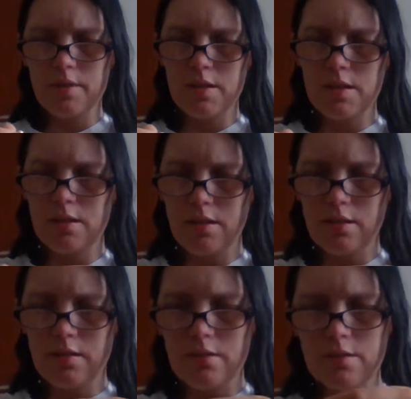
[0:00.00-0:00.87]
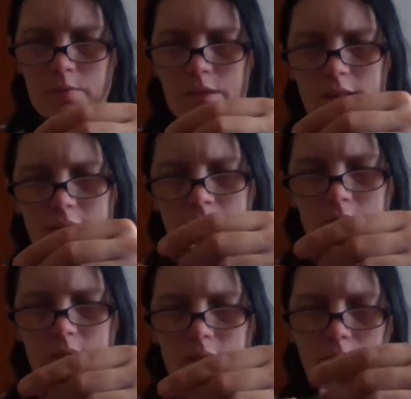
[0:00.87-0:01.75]
Just how to work
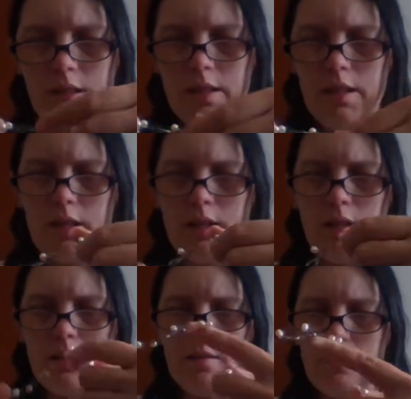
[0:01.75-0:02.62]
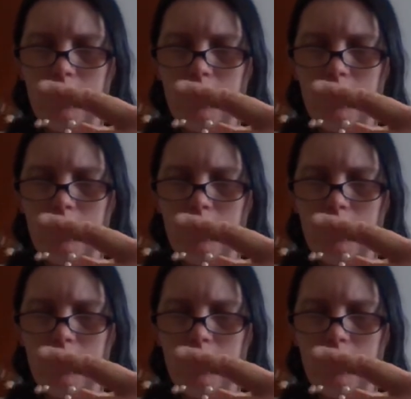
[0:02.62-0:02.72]
out.